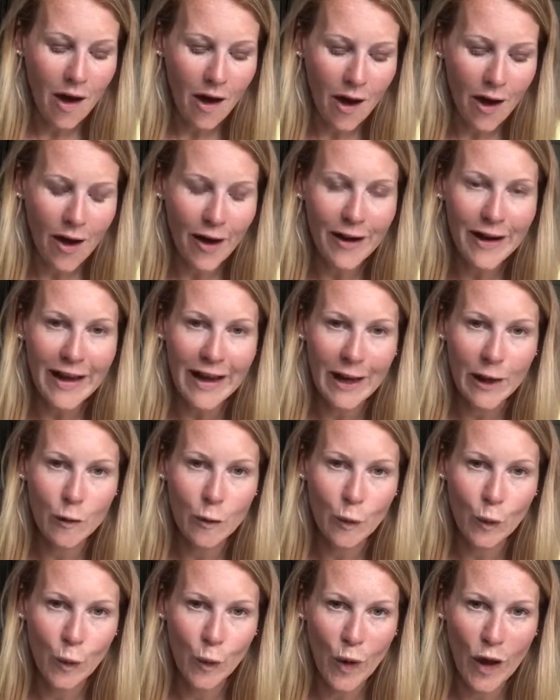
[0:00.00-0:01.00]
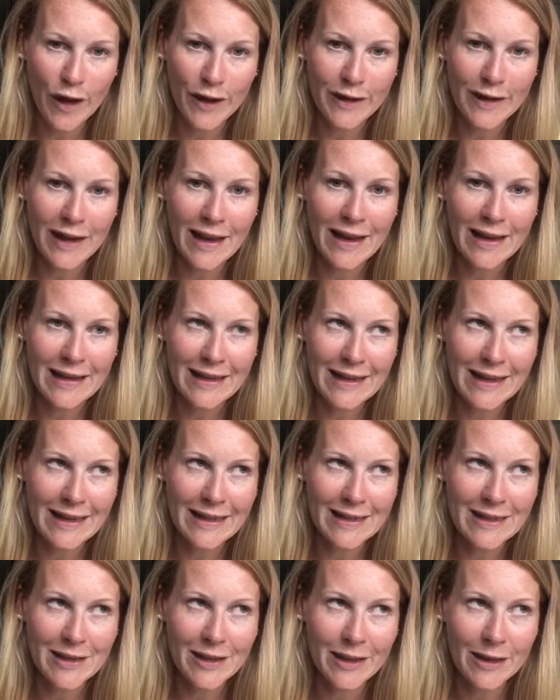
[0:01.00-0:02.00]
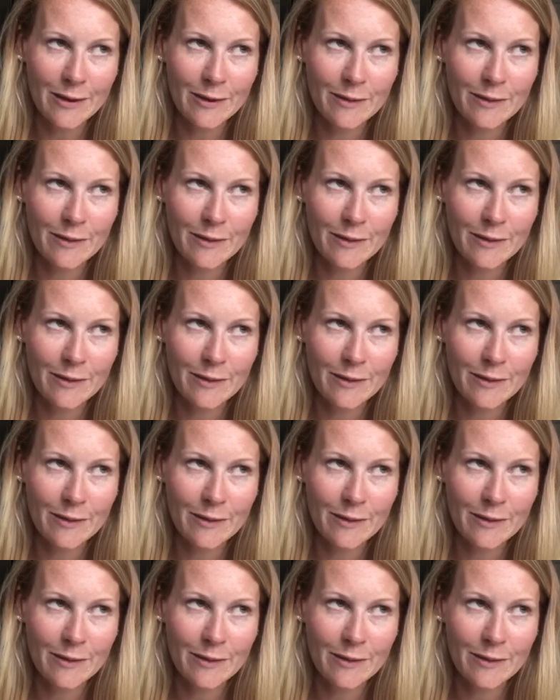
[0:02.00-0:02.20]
are in 1 litre?